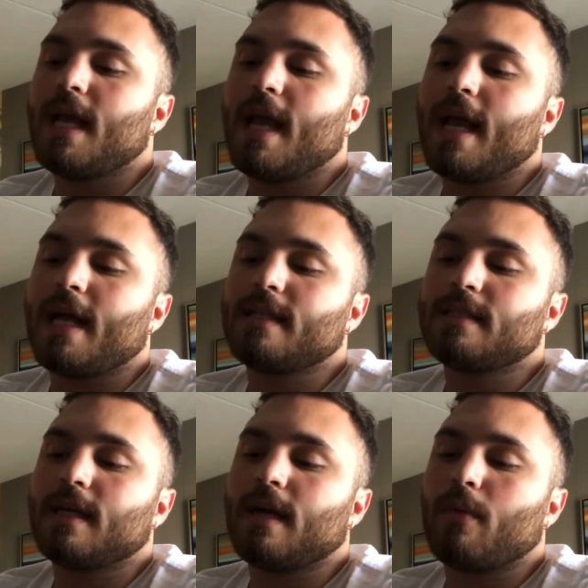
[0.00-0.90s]
and
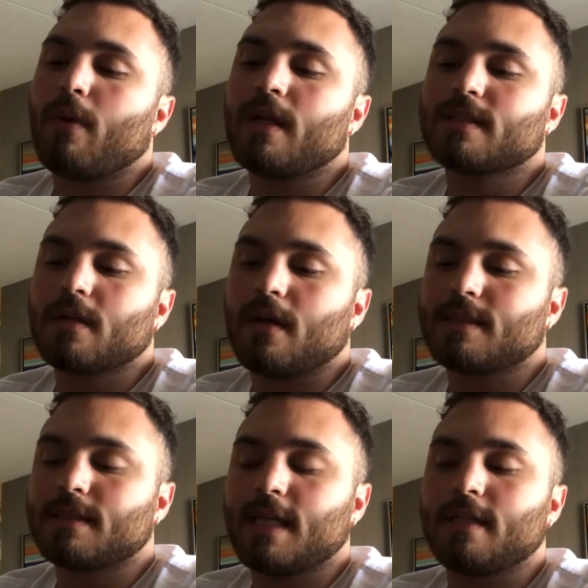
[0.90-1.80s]
one is called
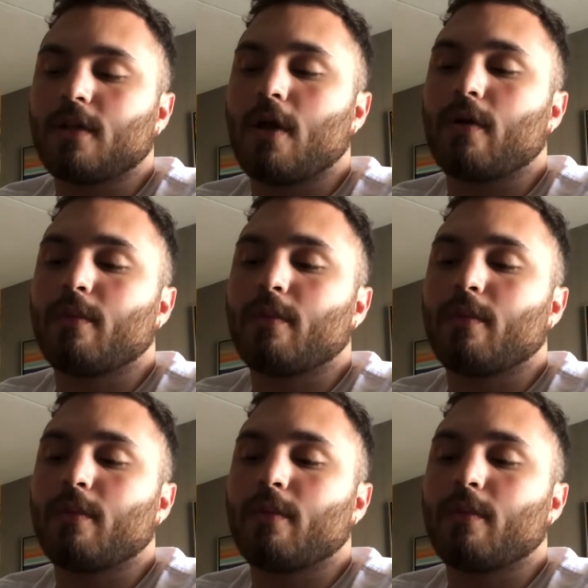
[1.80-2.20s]
standalone.